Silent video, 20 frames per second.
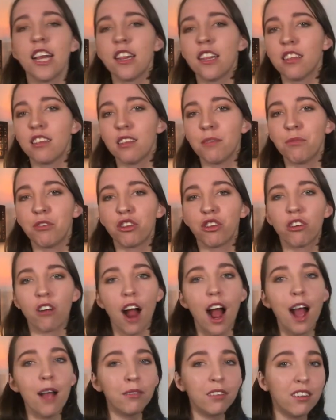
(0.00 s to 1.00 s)
Hit the
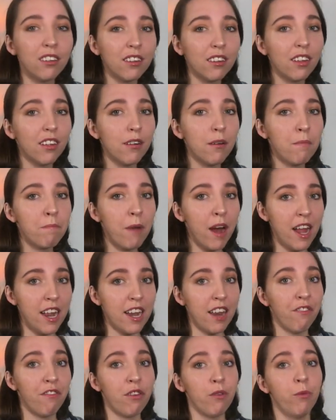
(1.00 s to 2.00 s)
subscribe
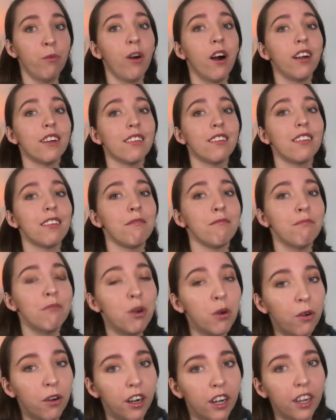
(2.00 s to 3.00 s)
button if you want to see
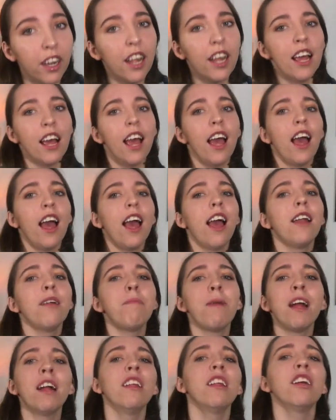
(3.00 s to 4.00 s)
more. And
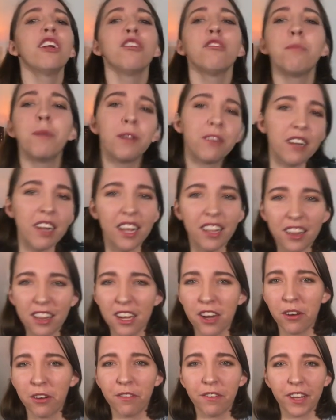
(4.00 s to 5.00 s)
apparently you're supposed to hit the
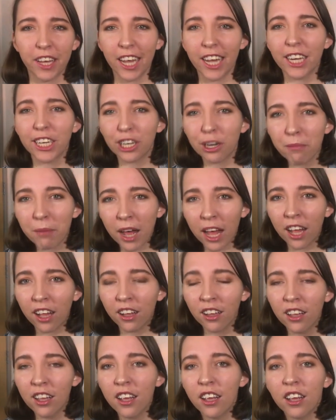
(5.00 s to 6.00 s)
notification
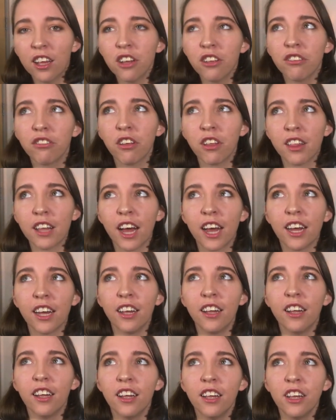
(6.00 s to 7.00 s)
bell so
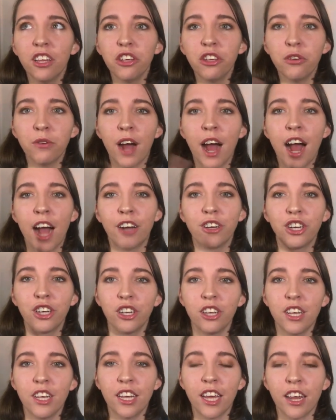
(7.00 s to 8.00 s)
that you
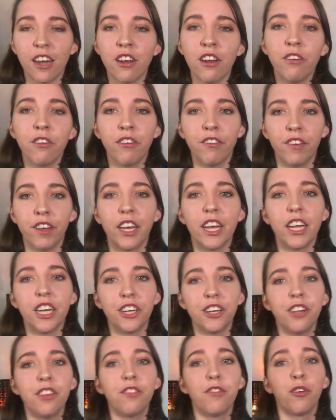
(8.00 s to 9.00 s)
actually get
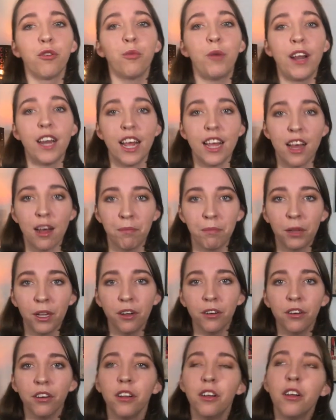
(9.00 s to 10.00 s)
notifications for when I
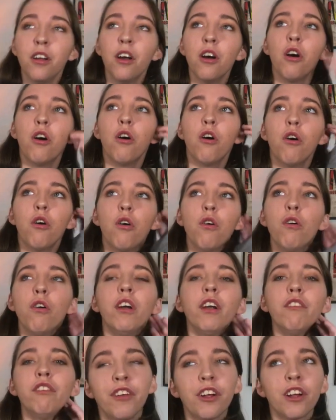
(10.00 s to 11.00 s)
upload.
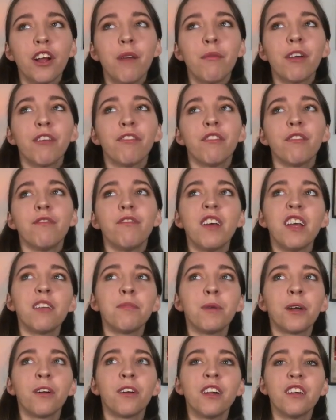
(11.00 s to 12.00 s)
Or if you're coming from
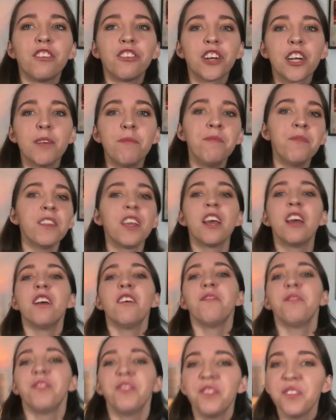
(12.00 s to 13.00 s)
Facebook or Instagram,
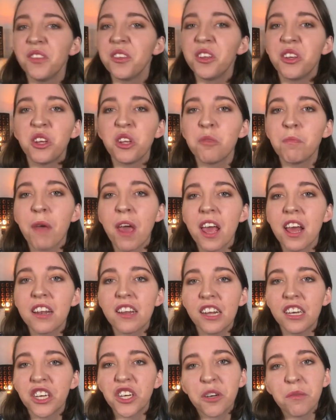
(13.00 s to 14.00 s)
just pay
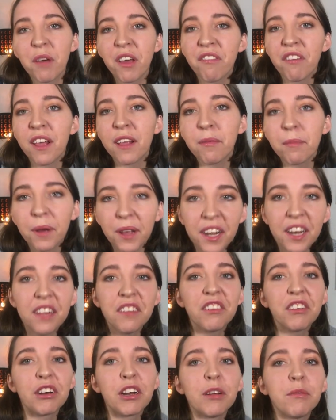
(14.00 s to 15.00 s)
attention to my Facebook and
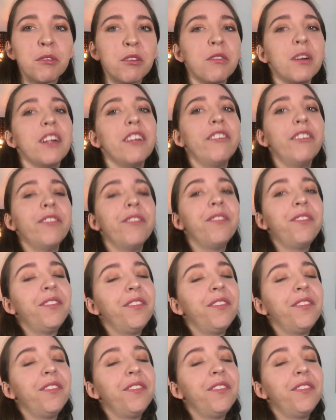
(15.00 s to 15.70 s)
Instagram stories,